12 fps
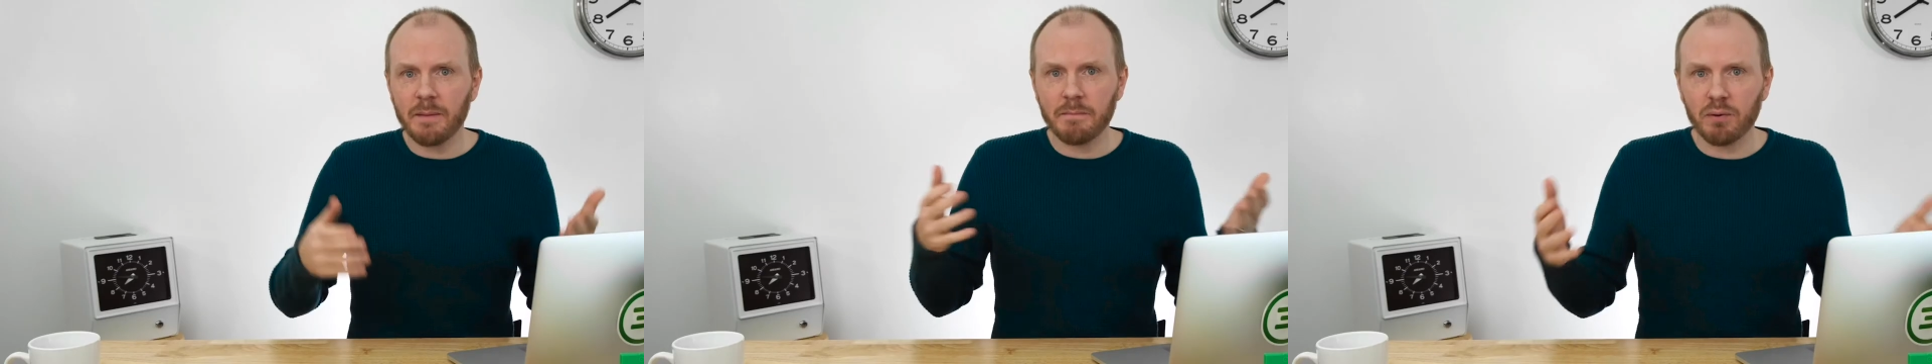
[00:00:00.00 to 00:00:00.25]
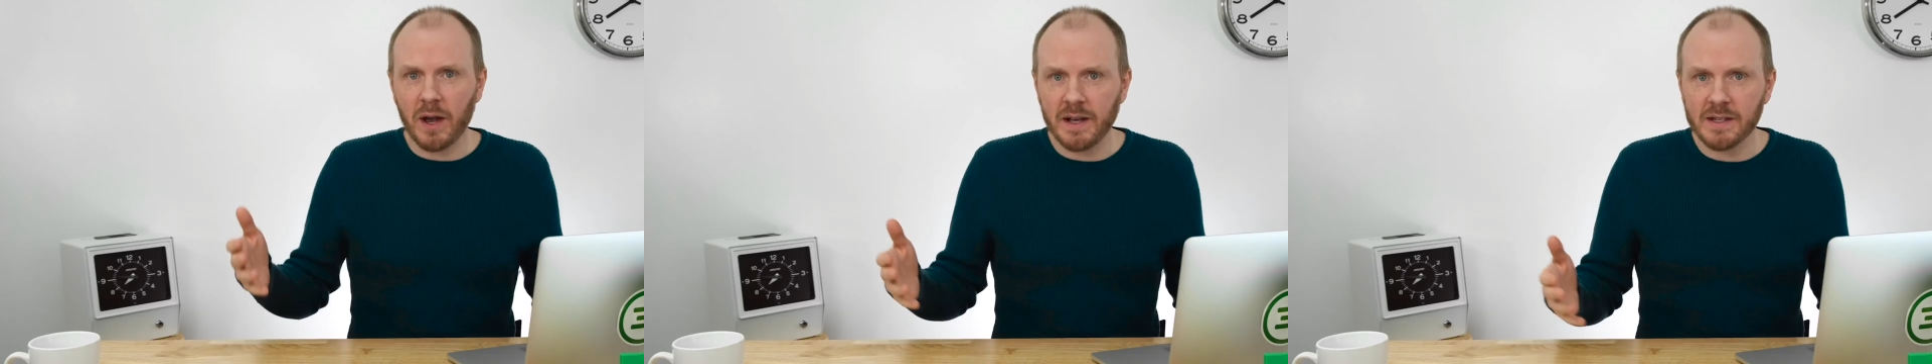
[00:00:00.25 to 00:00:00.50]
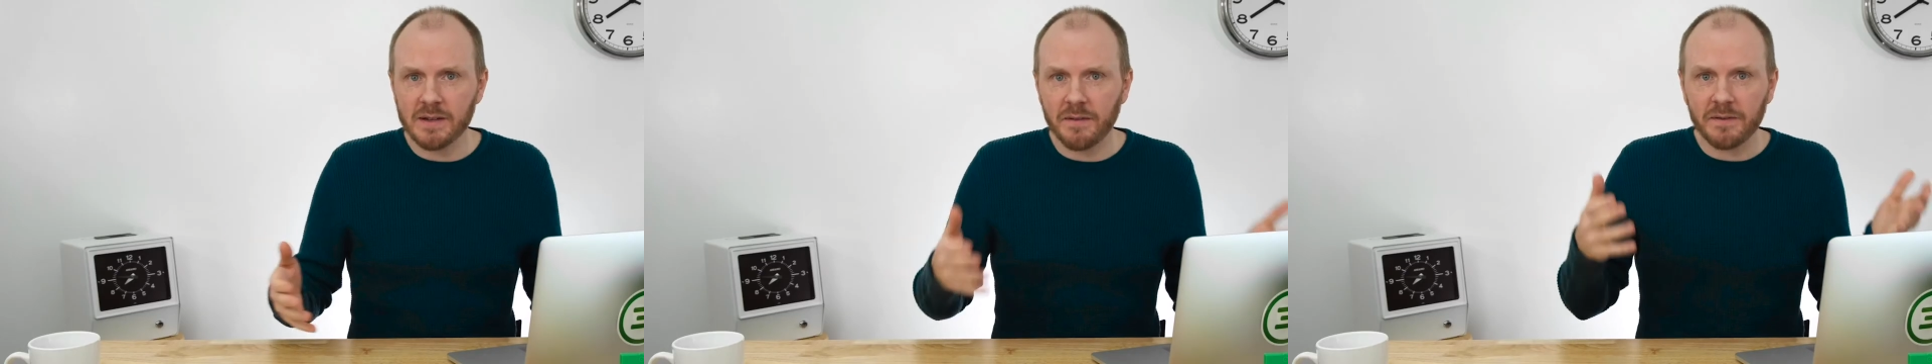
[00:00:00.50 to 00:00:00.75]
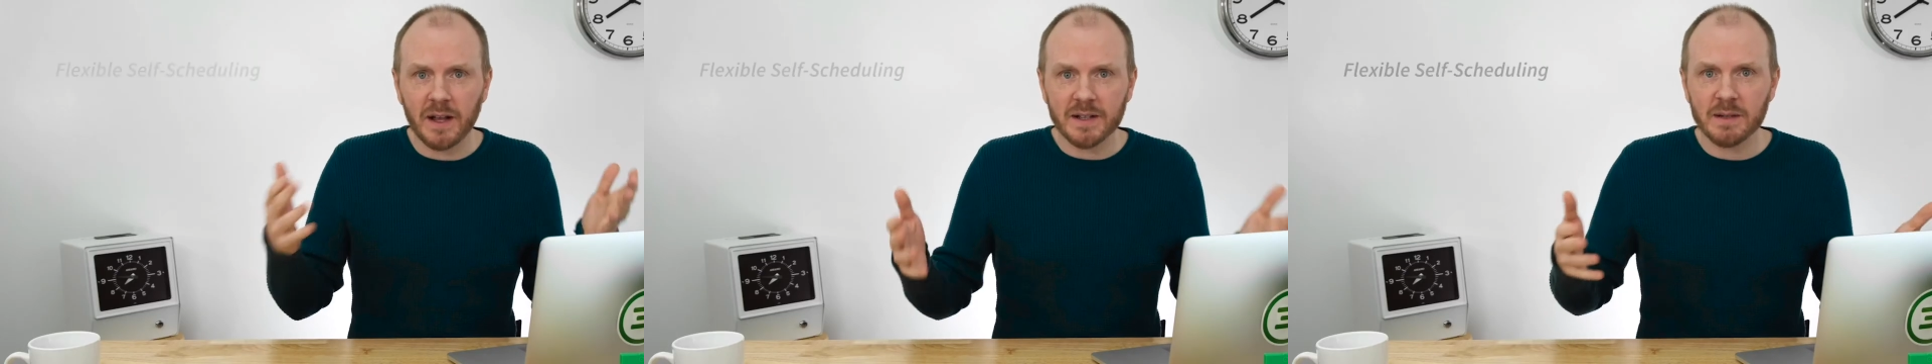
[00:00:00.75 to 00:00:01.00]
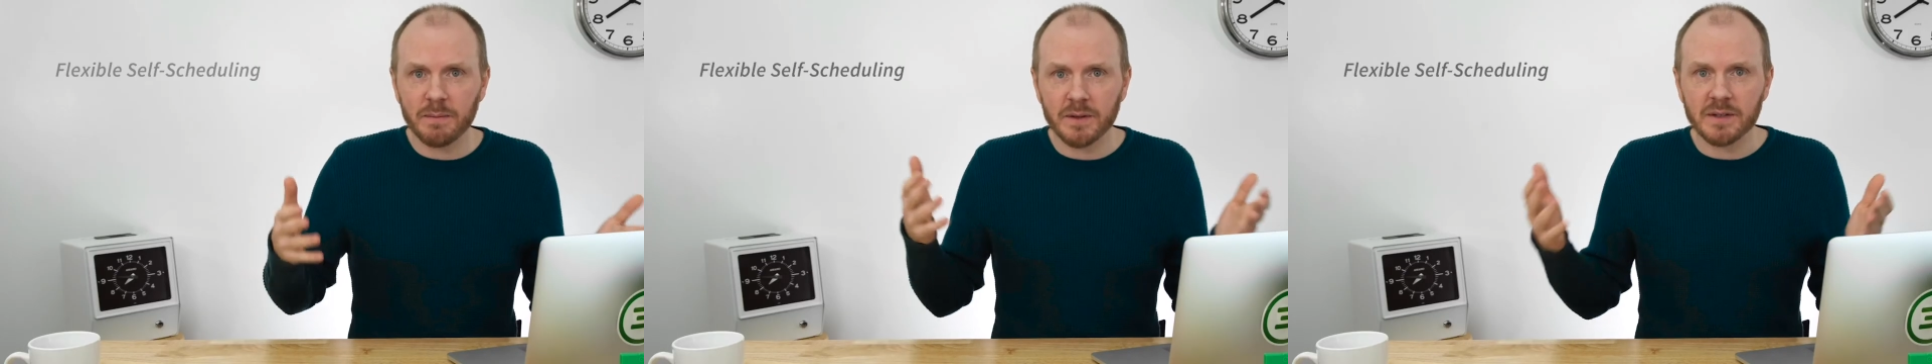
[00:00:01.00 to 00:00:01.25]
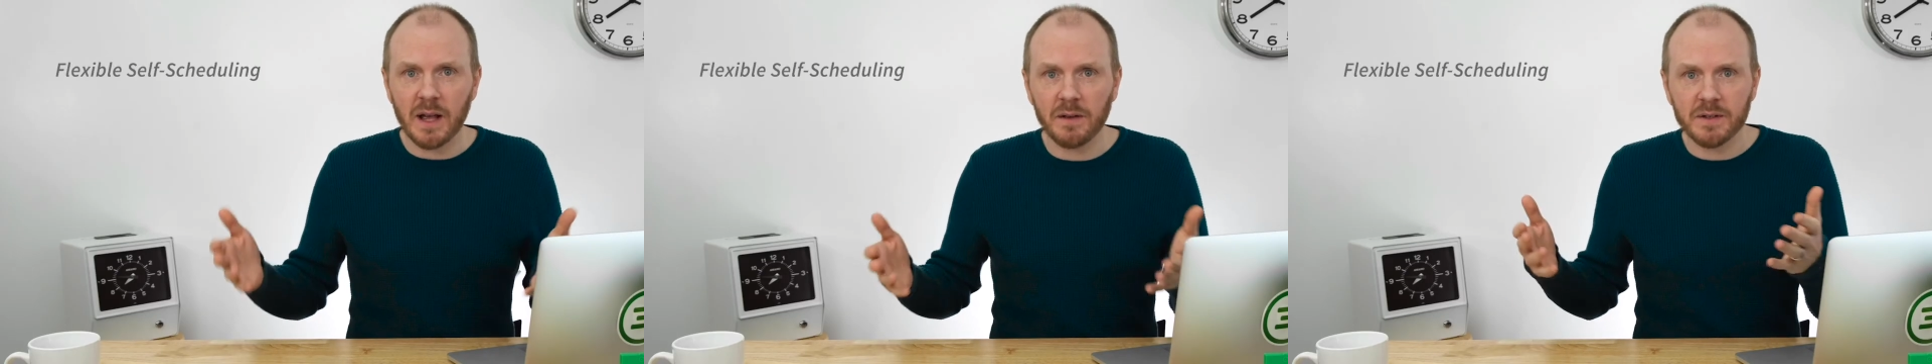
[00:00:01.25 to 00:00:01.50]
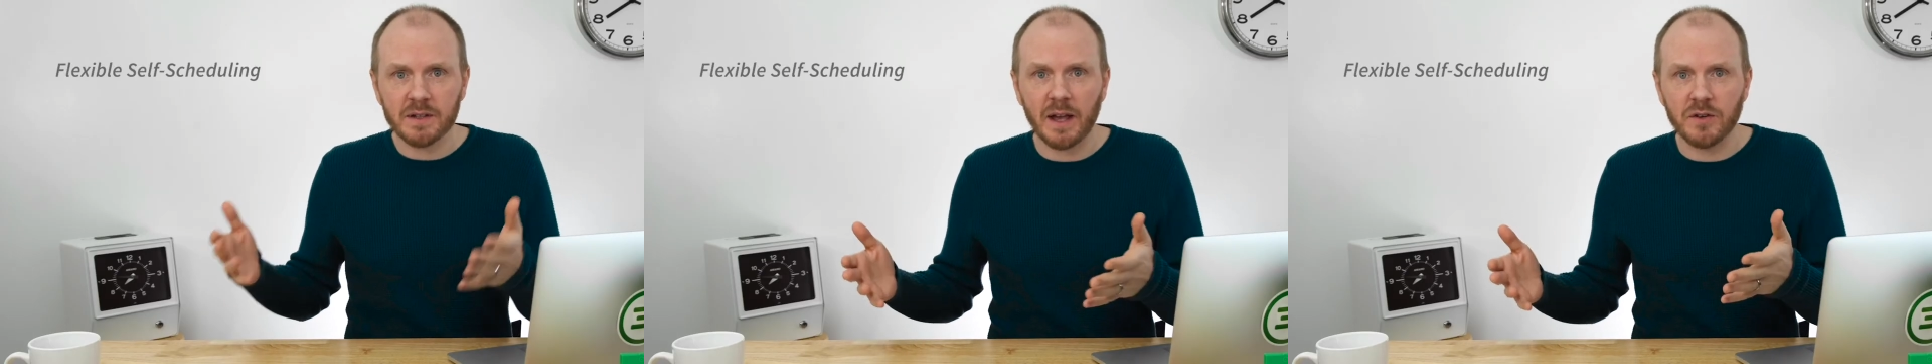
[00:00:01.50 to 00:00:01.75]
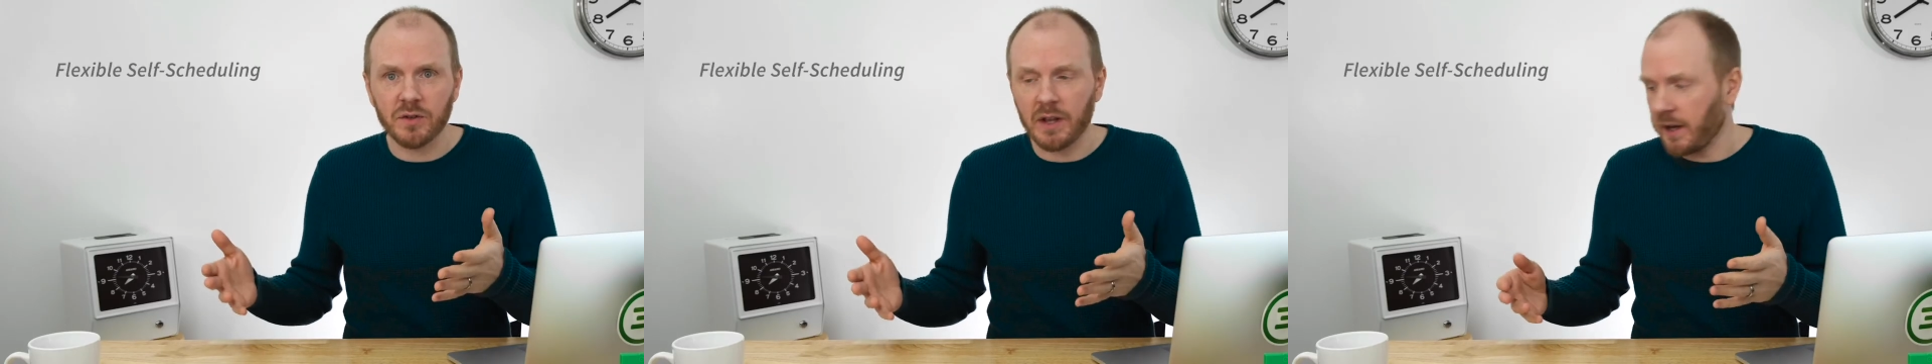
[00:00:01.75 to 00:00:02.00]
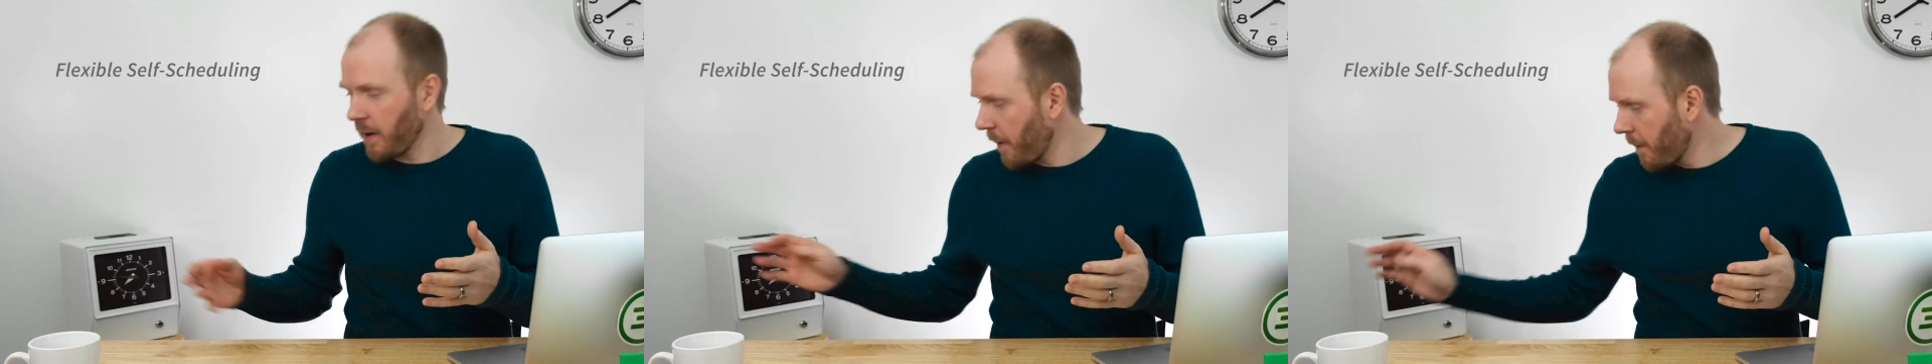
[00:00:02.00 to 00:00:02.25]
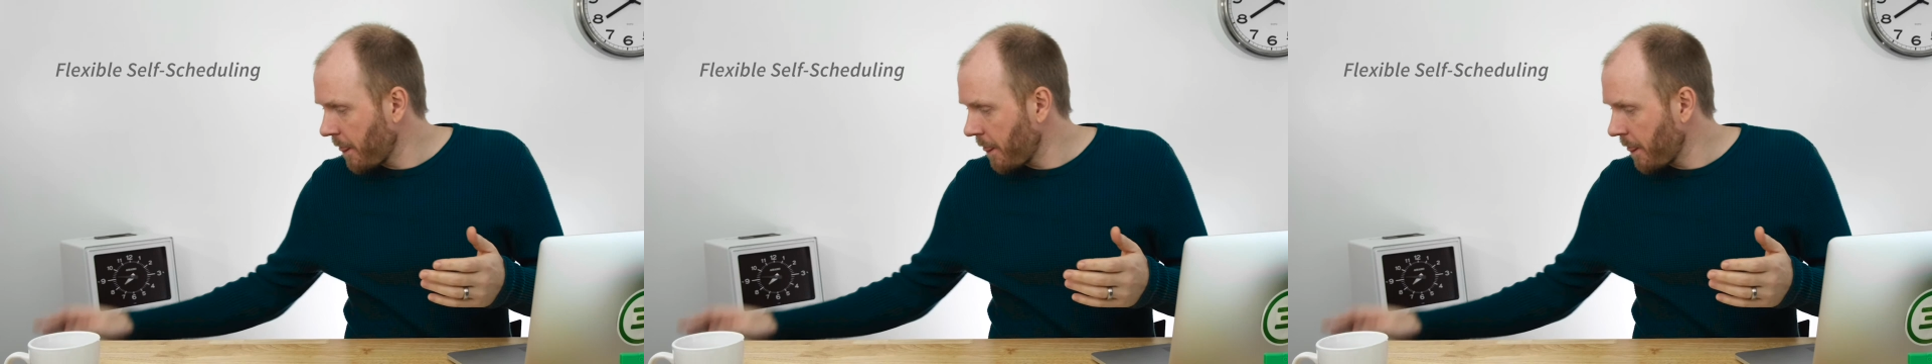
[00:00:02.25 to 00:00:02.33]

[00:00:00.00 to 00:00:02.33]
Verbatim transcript: embrace flexible self scheduling,